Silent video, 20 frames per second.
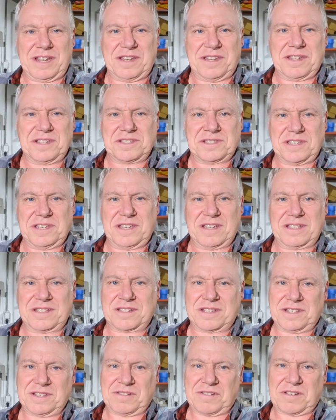out of sync is
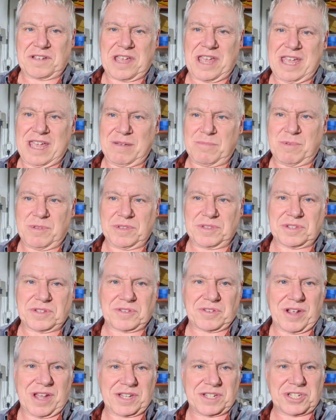because your cable's
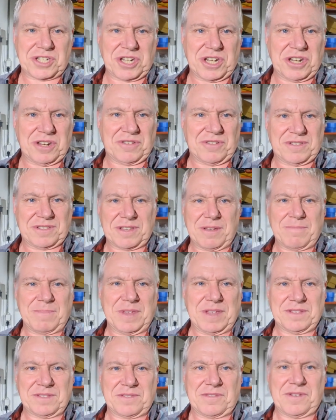stretching or
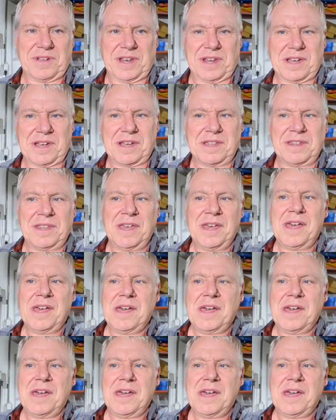something's going on.